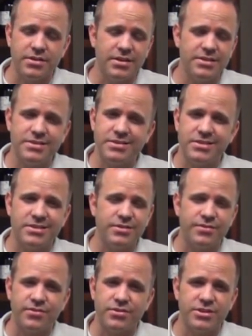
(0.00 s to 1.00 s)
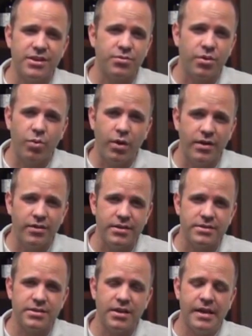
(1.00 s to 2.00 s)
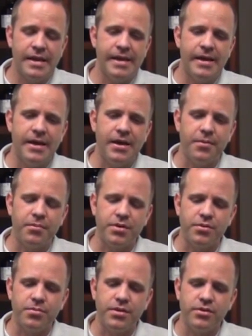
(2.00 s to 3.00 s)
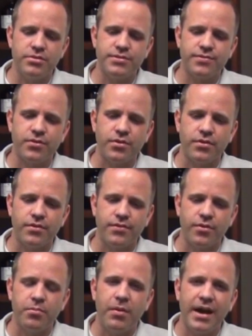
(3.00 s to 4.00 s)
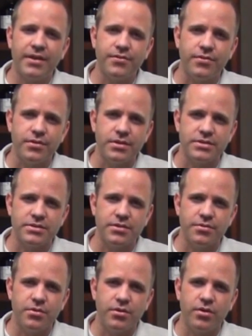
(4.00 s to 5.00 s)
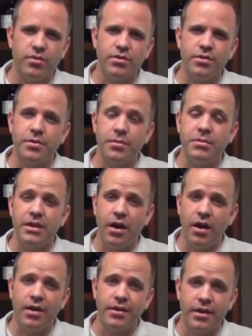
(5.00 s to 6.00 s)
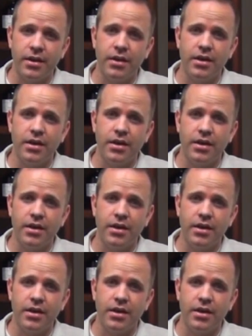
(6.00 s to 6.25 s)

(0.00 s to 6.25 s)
And this is just used for general wellness, but it will be used for mindfulness that will go a little bit beyond